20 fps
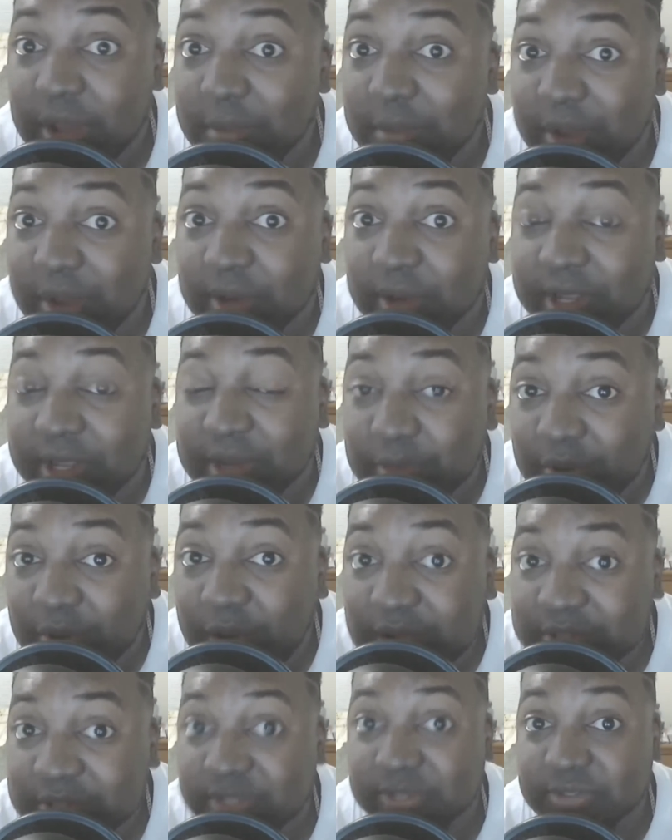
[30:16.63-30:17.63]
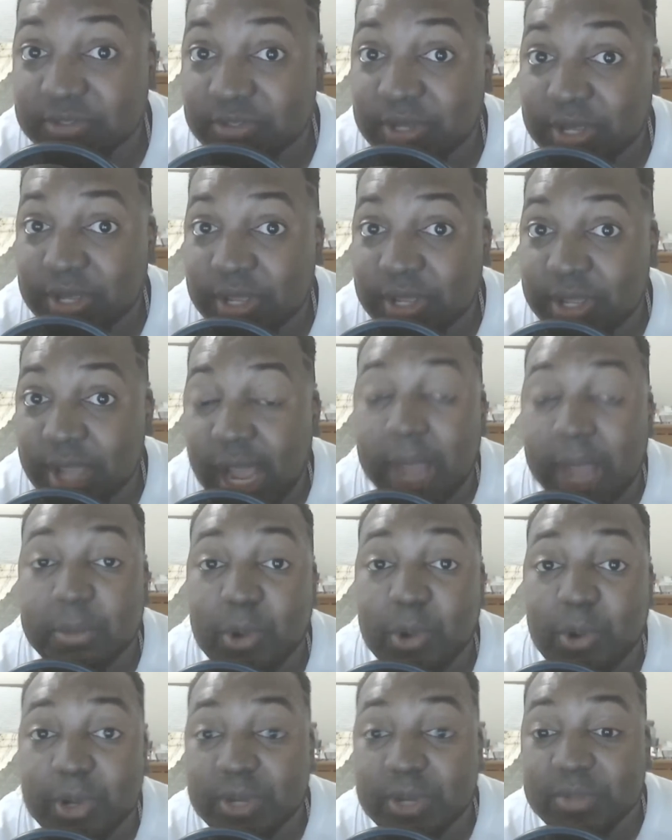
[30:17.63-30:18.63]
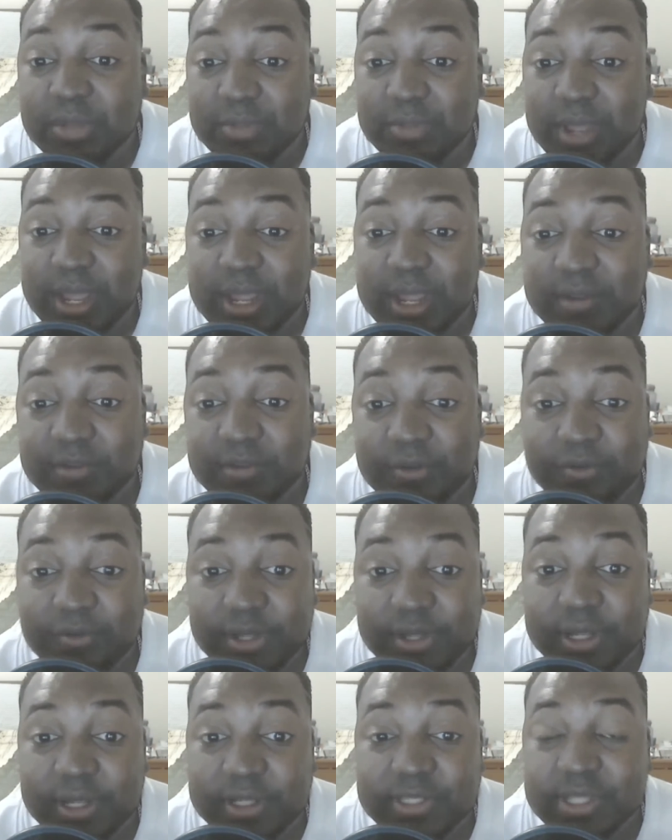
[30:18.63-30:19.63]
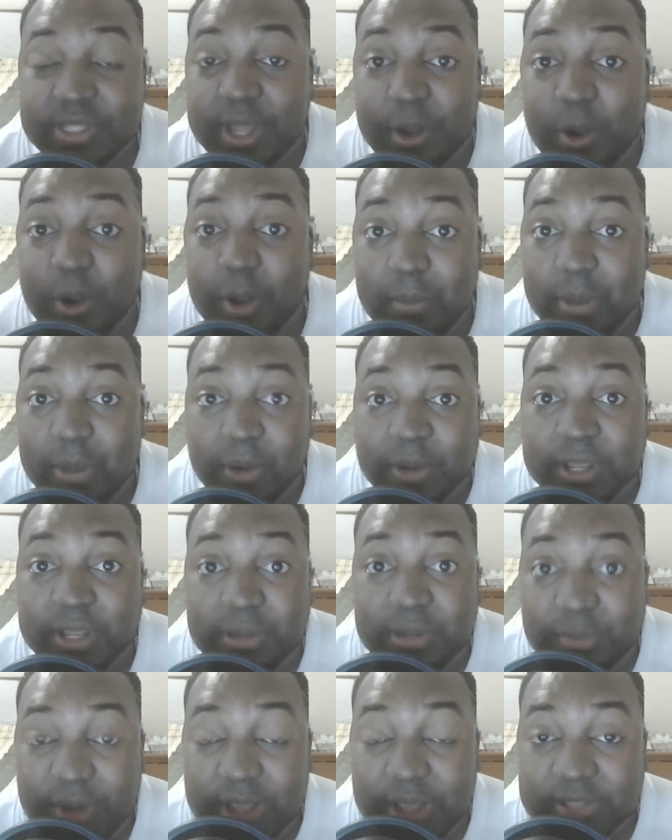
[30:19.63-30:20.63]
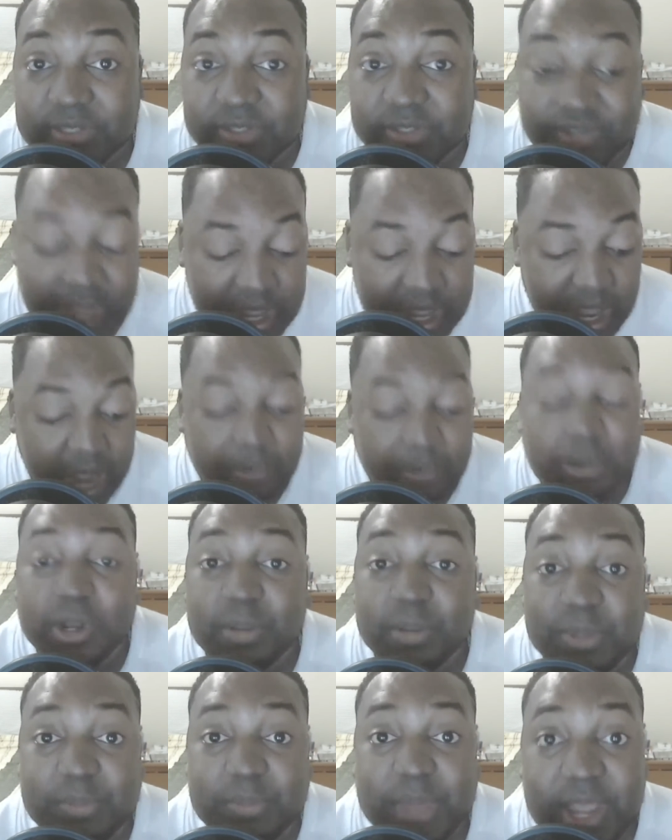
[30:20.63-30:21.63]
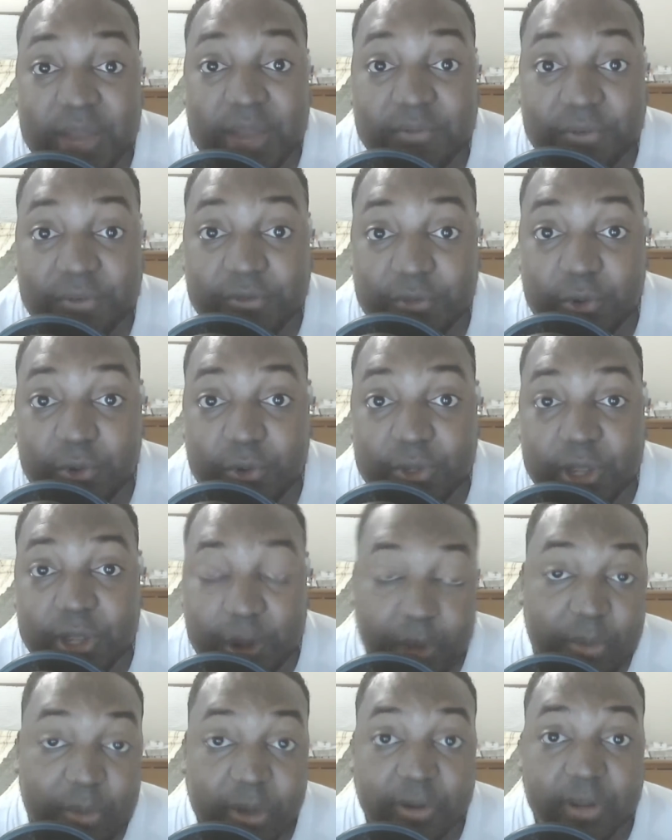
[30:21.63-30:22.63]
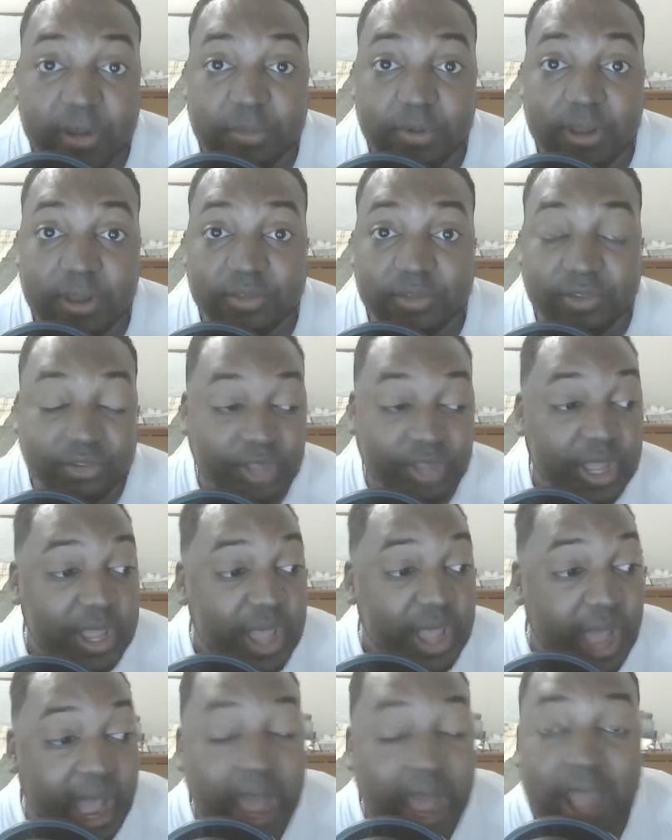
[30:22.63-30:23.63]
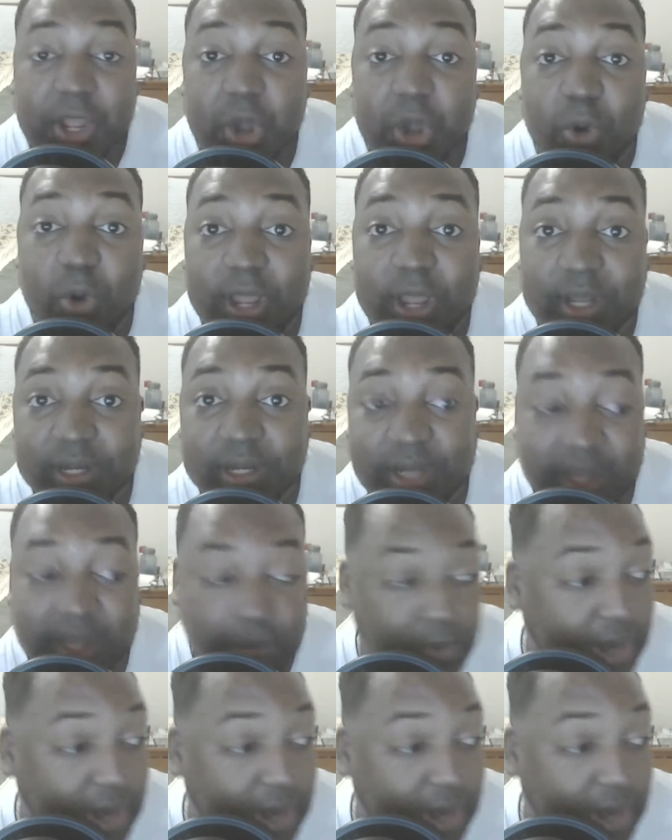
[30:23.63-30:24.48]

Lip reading: American prices. I'm going to be paying for villas that are American prices. I'm going to be paying for food that are American prices. I go inland.